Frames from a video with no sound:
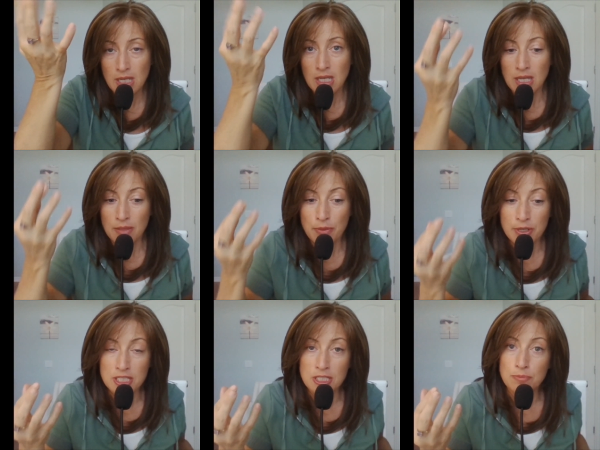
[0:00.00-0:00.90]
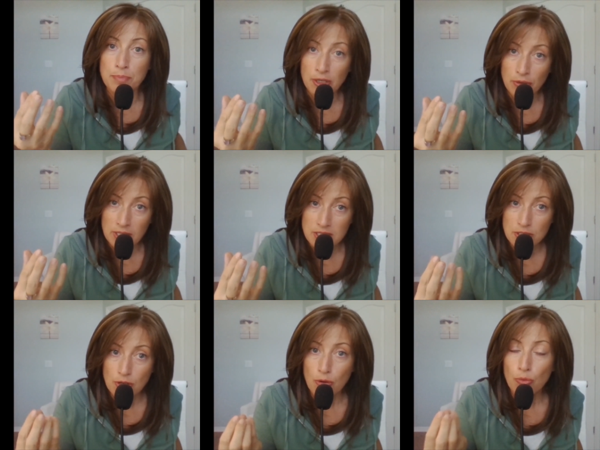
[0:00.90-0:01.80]
The spirits
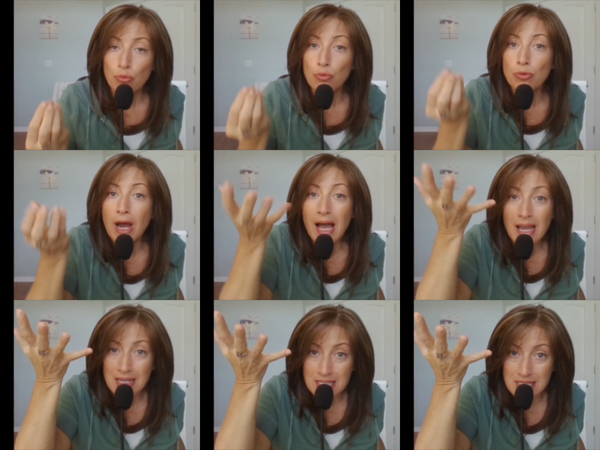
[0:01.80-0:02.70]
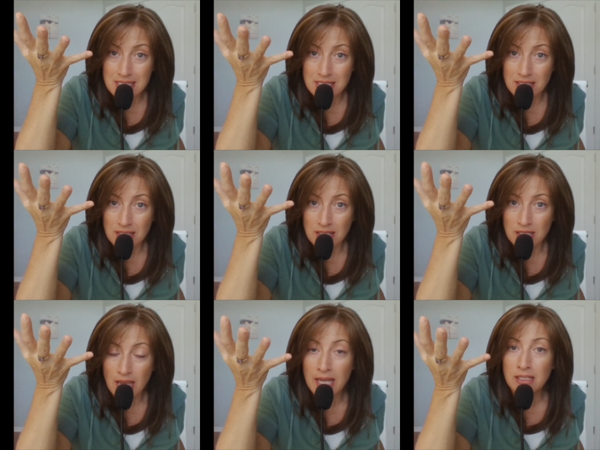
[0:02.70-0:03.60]
rise
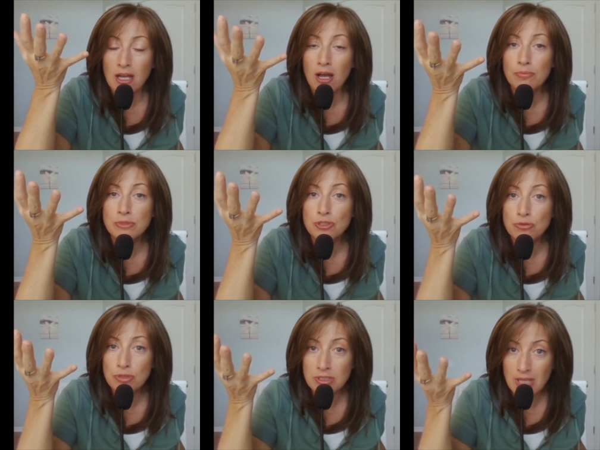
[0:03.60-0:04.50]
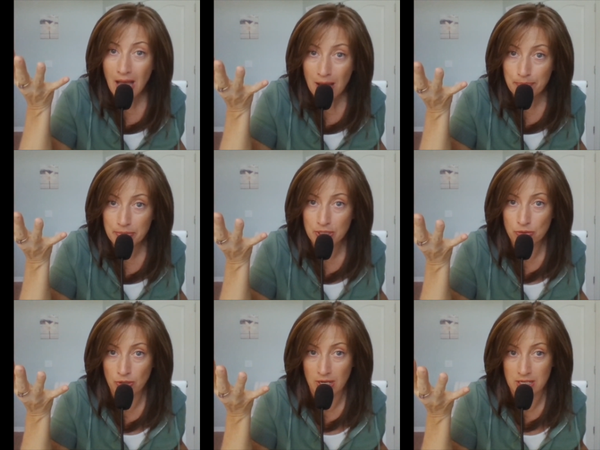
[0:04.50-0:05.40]
and come to the top, you
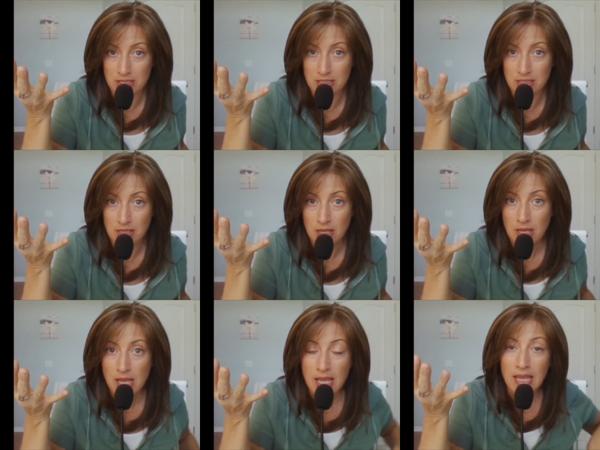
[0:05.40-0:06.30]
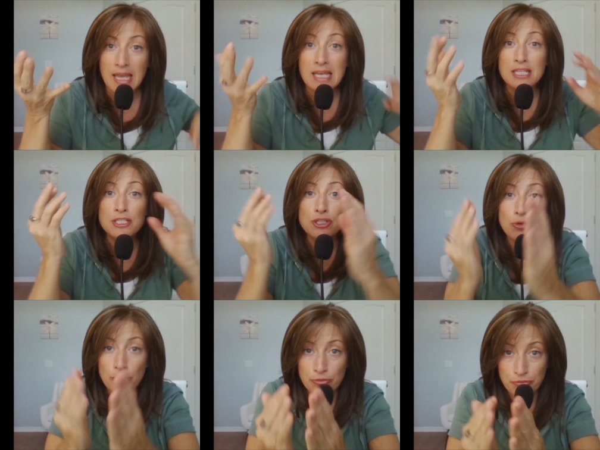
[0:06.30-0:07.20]
guys. Is
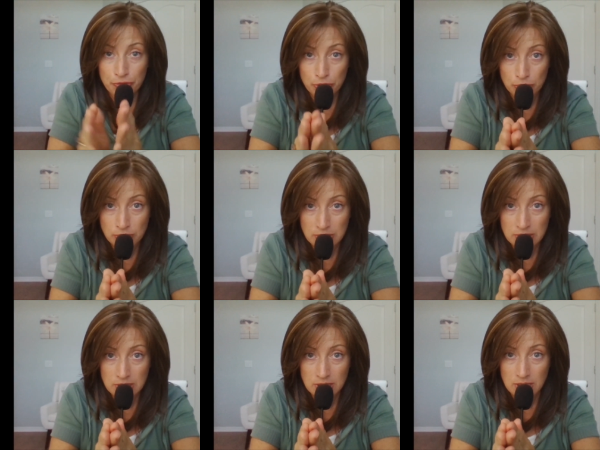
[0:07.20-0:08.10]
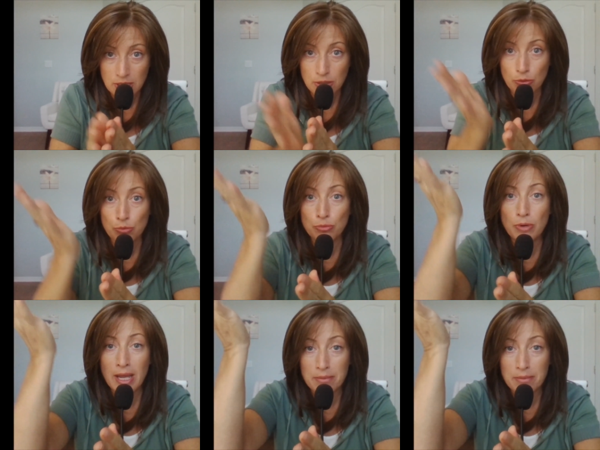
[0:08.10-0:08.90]
your fruit ripe?